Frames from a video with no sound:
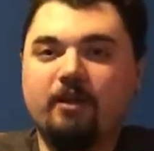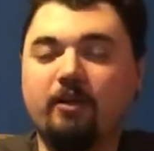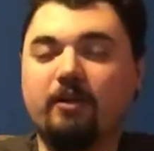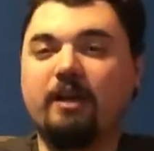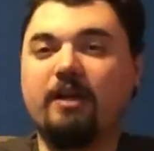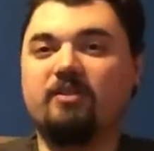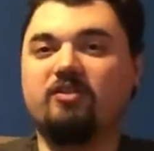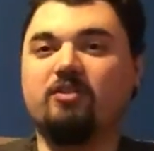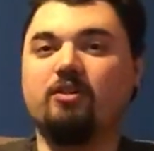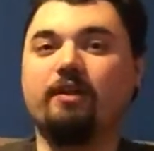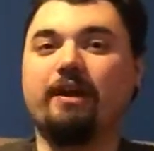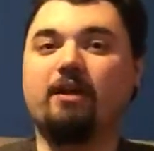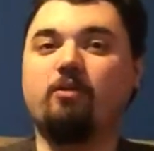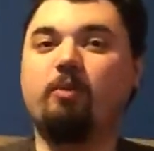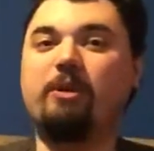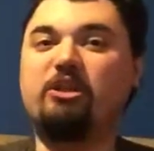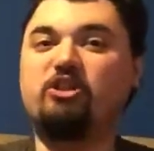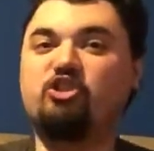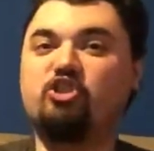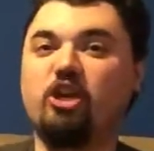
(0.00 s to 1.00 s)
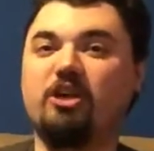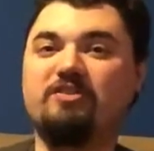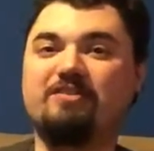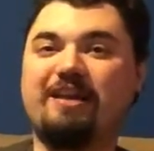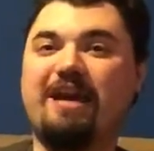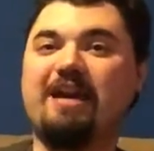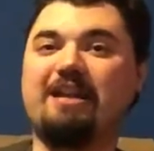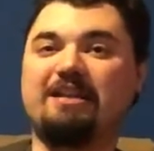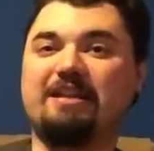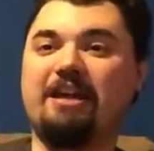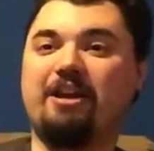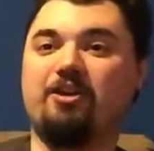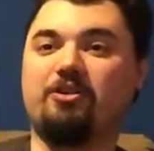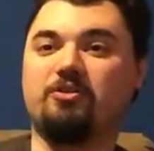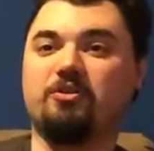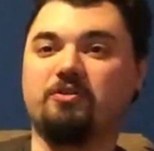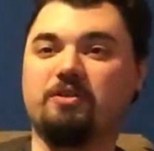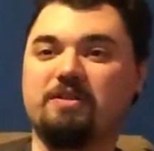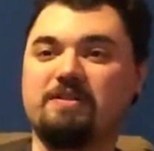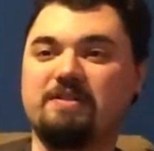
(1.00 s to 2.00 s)
okay, so like, we just had a
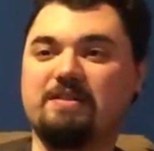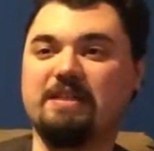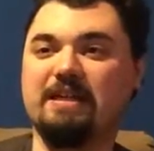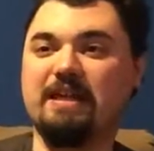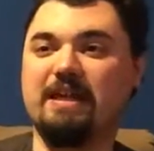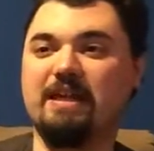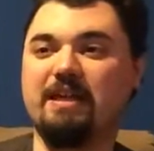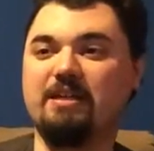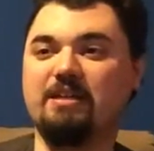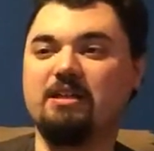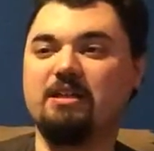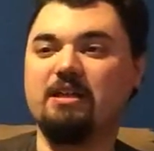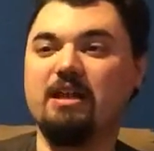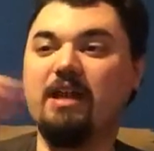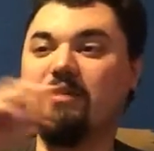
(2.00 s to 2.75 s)
character that said,